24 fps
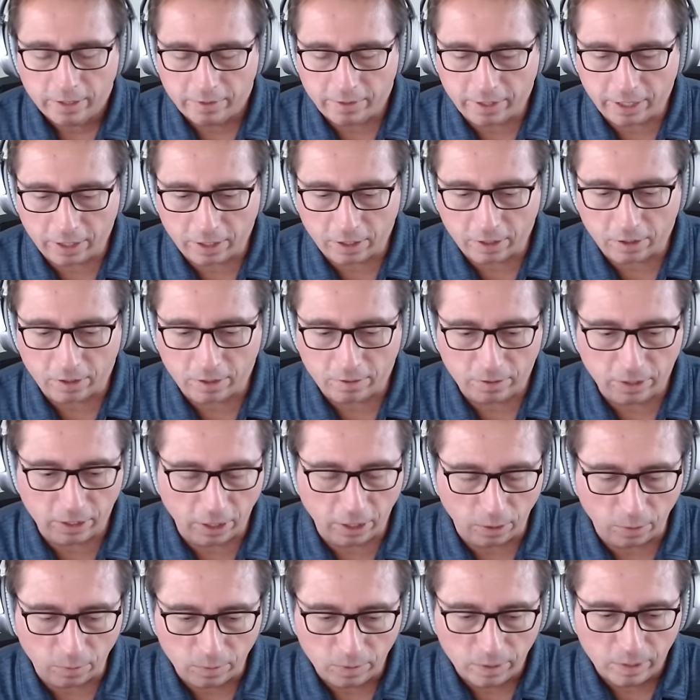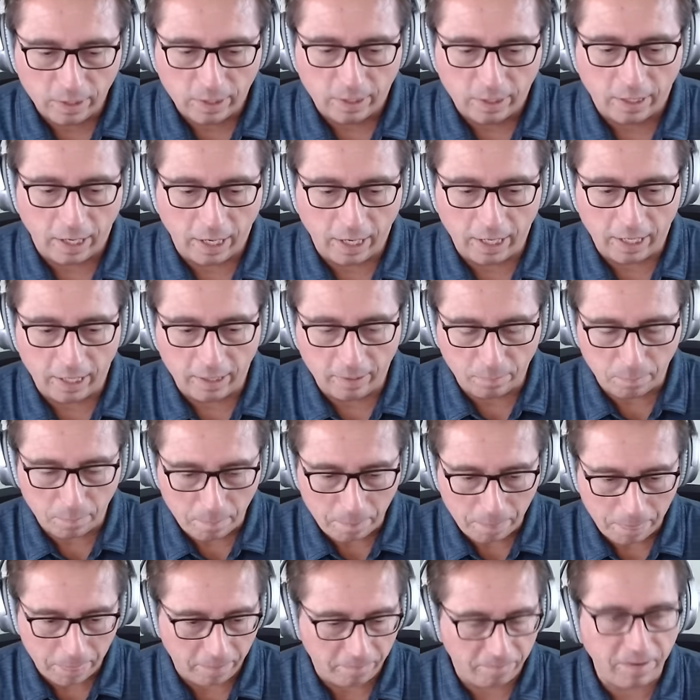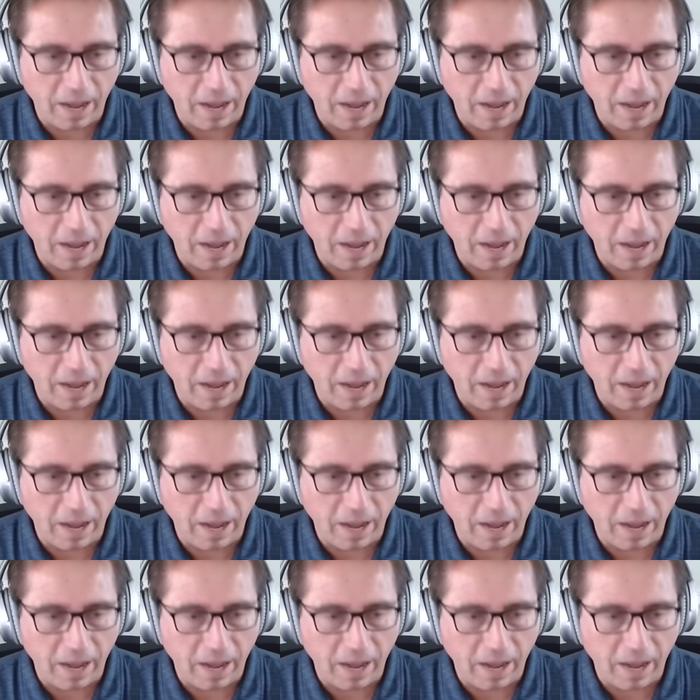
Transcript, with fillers: There, are you know um,